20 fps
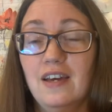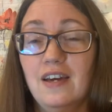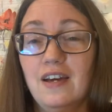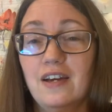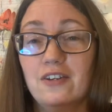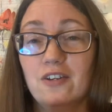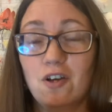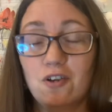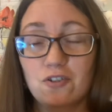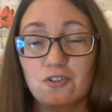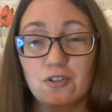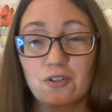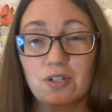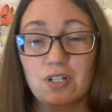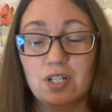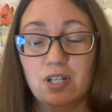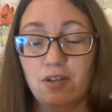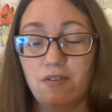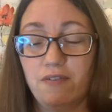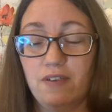an
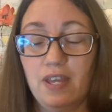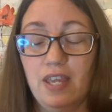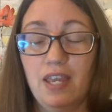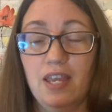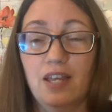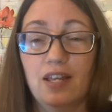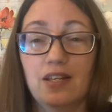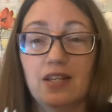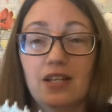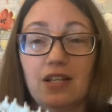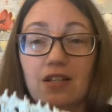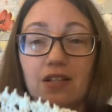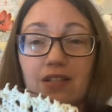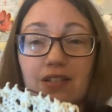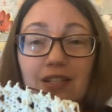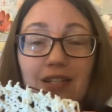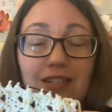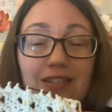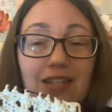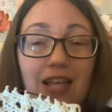alternative, and it
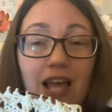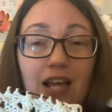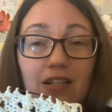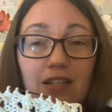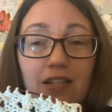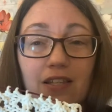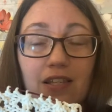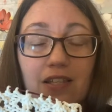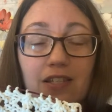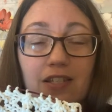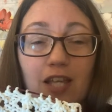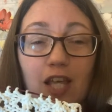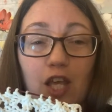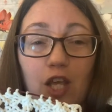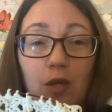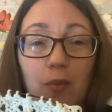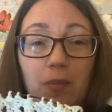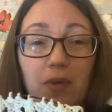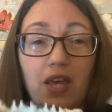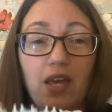looks exactly the
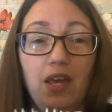same.